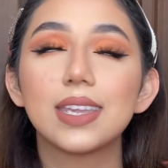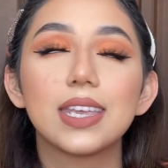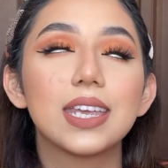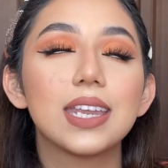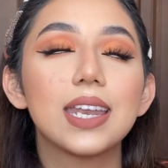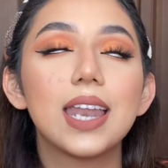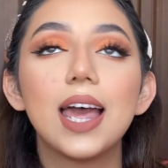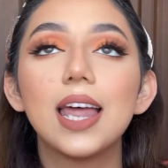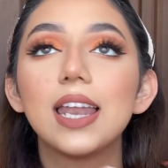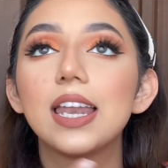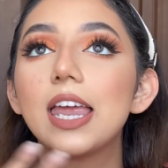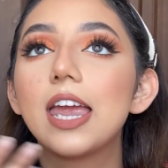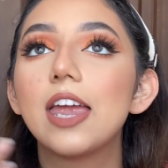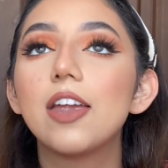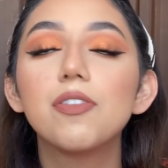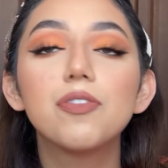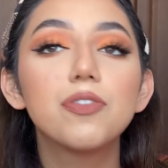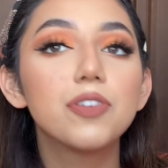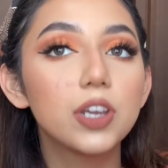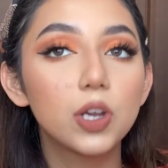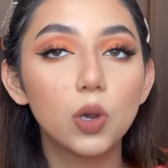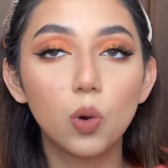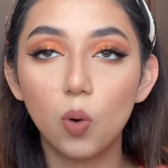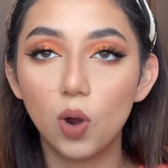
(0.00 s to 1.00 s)
It had
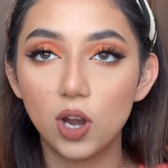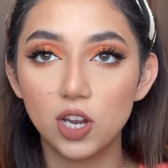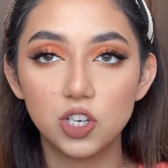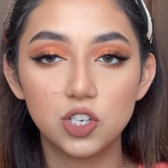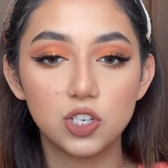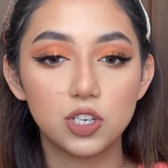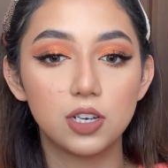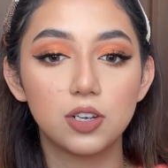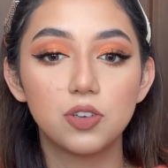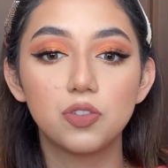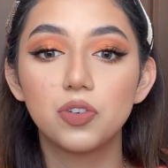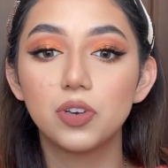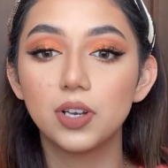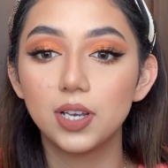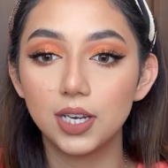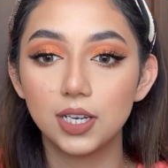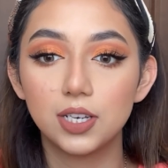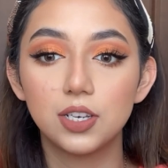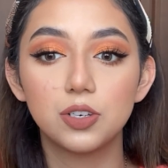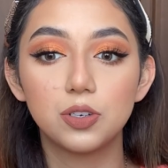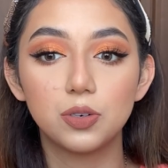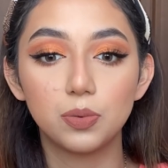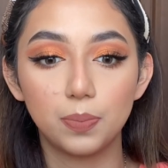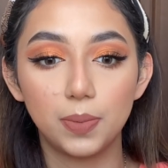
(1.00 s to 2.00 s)
every question
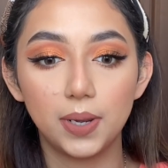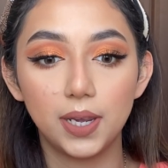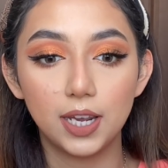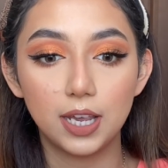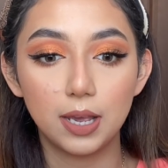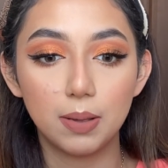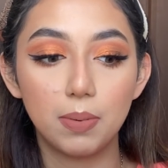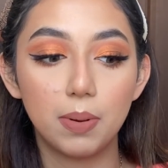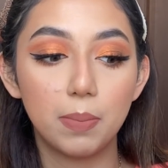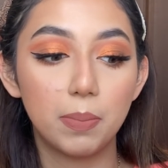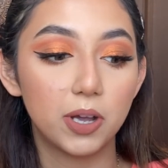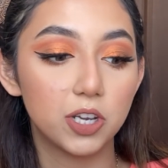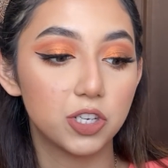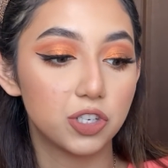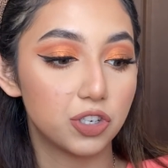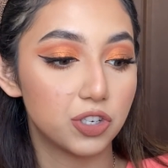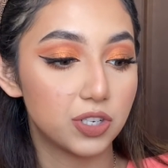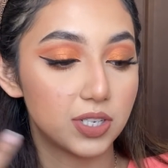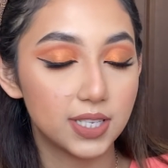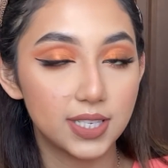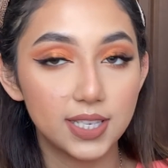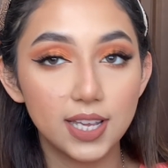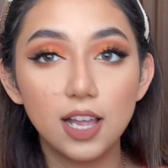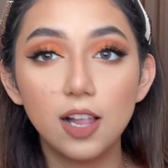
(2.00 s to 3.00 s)
related to makeup, about
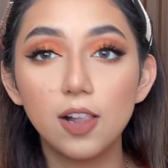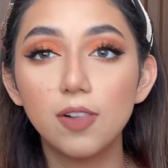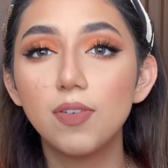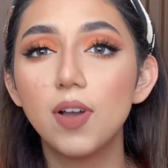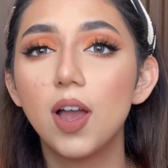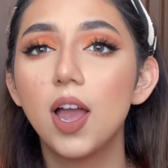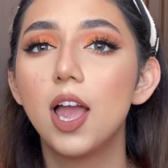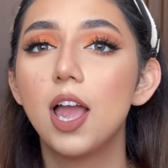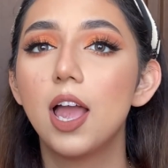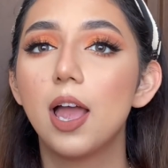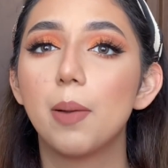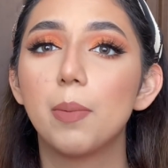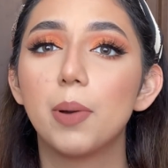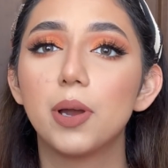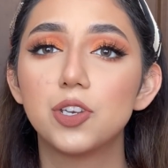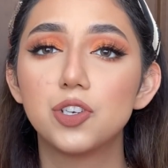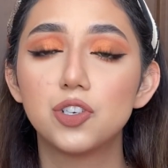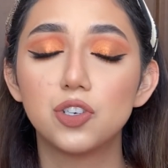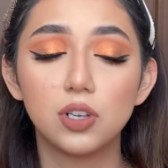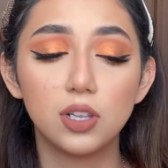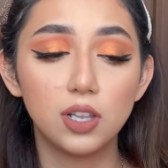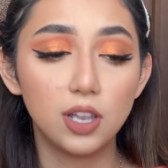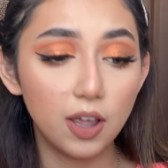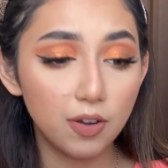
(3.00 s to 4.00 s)
yourself, about
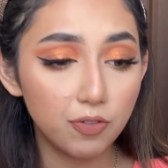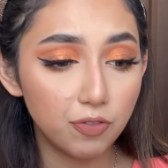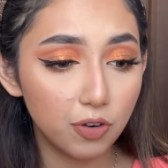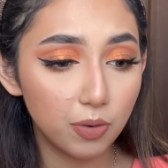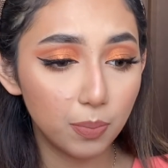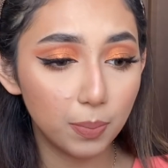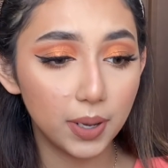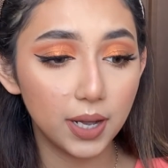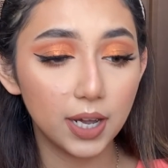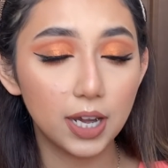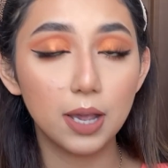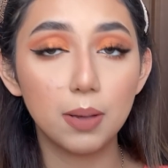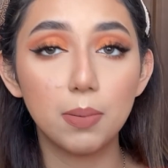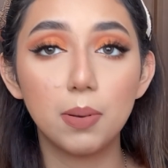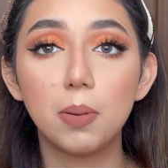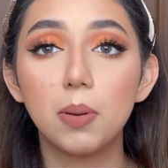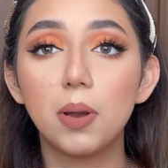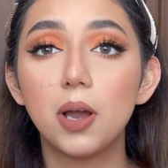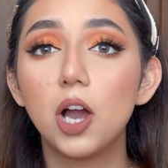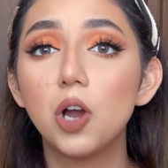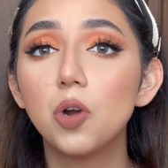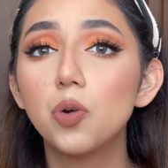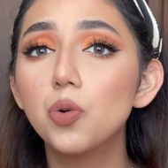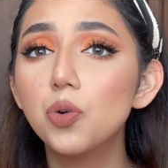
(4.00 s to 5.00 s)
your love for makeup,
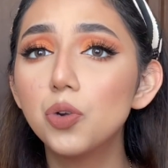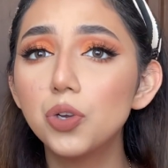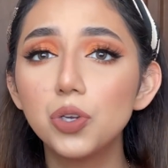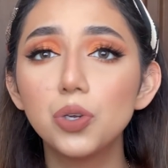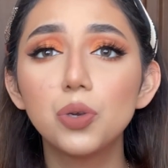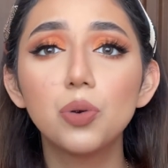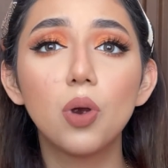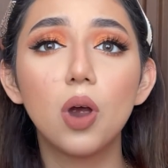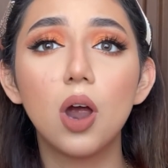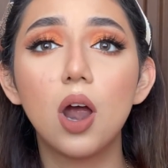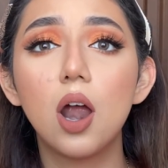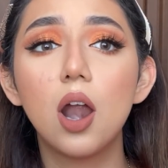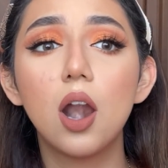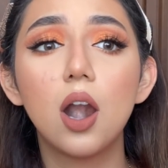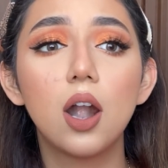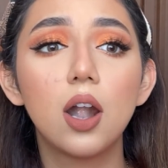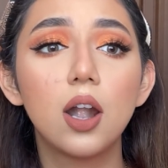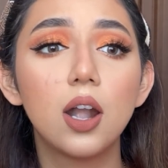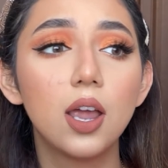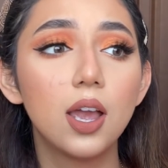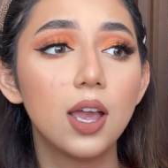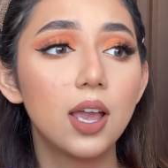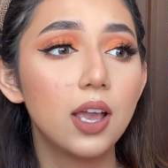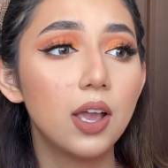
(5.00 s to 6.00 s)
about who you
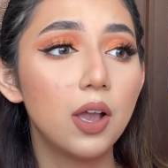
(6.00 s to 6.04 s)
are,